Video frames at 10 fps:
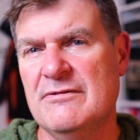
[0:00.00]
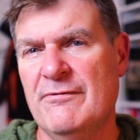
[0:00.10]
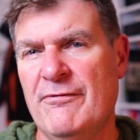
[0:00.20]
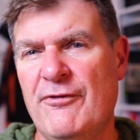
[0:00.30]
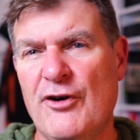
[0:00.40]
of
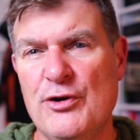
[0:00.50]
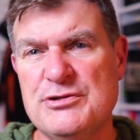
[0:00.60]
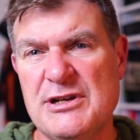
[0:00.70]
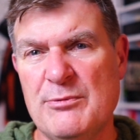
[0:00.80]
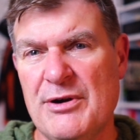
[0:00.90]

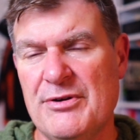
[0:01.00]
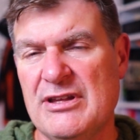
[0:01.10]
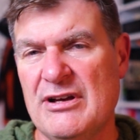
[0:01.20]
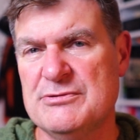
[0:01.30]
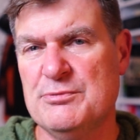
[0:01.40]
floating where it
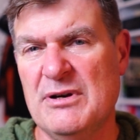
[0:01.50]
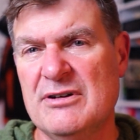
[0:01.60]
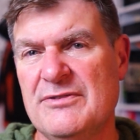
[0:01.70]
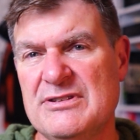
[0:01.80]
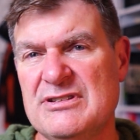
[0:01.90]
does
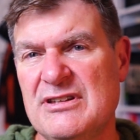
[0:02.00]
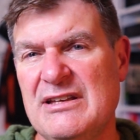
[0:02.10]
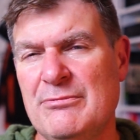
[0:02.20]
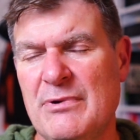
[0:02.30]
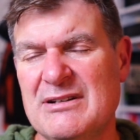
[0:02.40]

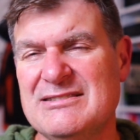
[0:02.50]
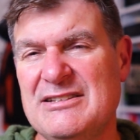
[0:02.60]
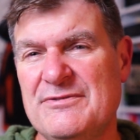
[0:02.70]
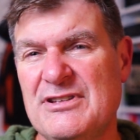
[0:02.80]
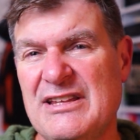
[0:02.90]

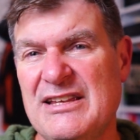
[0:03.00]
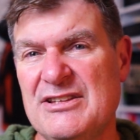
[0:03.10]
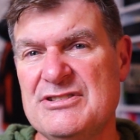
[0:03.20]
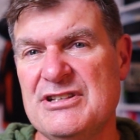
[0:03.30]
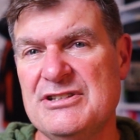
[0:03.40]
relative to the
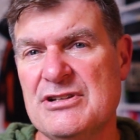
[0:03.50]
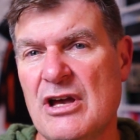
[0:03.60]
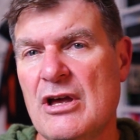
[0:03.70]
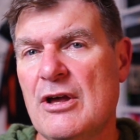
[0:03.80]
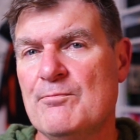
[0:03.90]
indices.
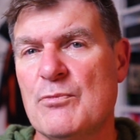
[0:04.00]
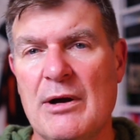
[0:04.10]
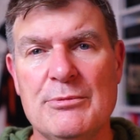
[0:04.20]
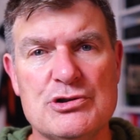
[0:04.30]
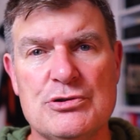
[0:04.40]

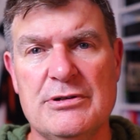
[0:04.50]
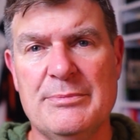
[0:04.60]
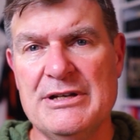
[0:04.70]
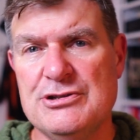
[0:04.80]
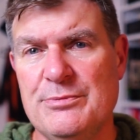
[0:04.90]
I'm not trying to
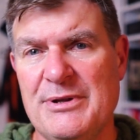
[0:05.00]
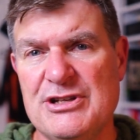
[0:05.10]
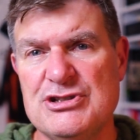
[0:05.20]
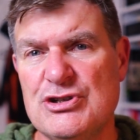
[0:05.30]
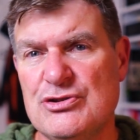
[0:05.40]
make too many
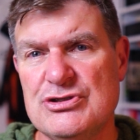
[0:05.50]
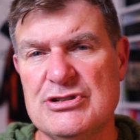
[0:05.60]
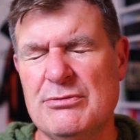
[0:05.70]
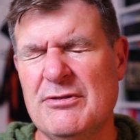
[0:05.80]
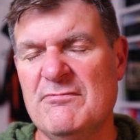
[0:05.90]
excuses.
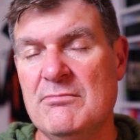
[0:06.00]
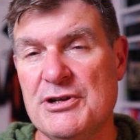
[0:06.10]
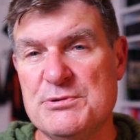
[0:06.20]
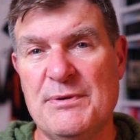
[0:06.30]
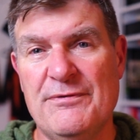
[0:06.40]
I would have
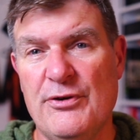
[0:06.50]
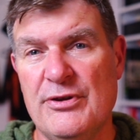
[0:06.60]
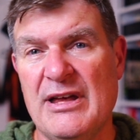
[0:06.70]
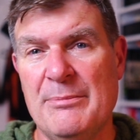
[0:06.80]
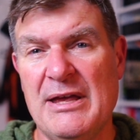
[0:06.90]
much
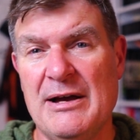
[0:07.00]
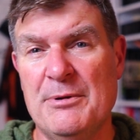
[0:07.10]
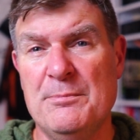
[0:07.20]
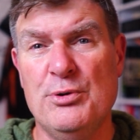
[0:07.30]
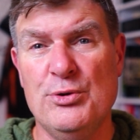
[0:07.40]
preferred they'd be able
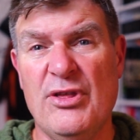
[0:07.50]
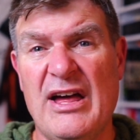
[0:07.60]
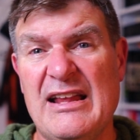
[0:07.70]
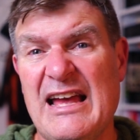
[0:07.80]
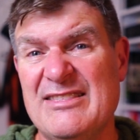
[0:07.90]
to put
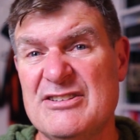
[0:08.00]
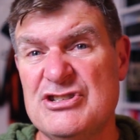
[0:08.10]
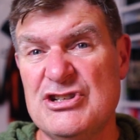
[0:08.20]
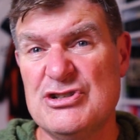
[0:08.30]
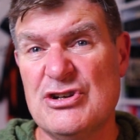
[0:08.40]
that at the
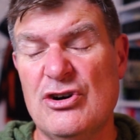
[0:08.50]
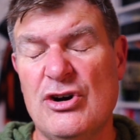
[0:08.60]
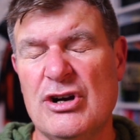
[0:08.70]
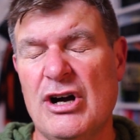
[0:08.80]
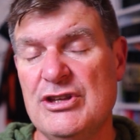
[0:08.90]
6
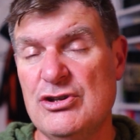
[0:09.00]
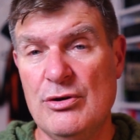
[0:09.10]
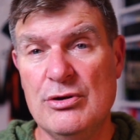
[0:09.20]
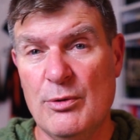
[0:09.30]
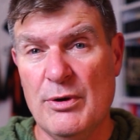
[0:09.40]
o'clock. I
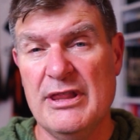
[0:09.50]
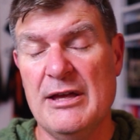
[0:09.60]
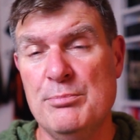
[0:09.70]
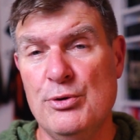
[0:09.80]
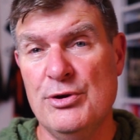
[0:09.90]
don't know why
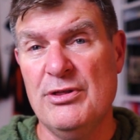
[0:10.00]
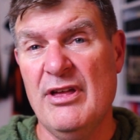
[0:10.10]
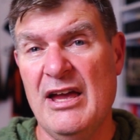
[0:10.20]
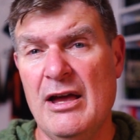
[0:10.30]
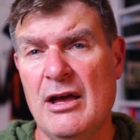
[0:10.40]
they put it
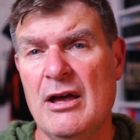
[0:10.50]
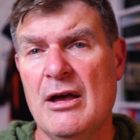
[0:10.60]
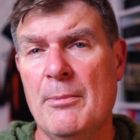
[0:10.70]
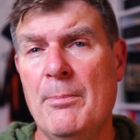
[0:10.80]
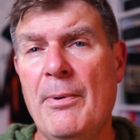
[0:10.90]
there,
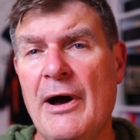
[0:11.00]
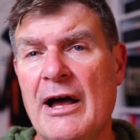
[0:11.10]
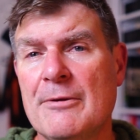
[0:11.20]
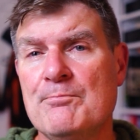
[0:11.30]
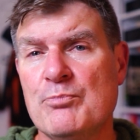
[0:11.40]

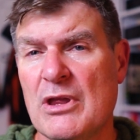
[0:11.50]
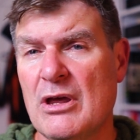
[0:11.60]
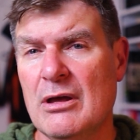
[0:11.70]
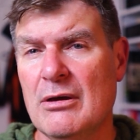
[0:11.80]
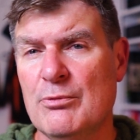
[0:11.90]
but
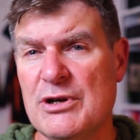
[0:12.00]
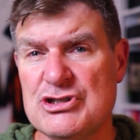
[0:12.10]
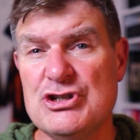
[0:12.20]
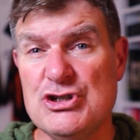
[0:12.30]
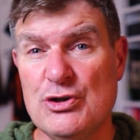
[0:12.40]

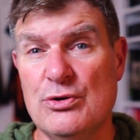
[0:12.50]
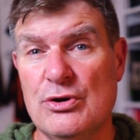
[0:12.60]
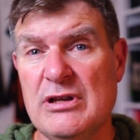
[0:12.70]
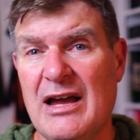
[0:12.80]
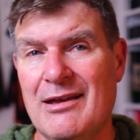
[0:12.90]
rest assured,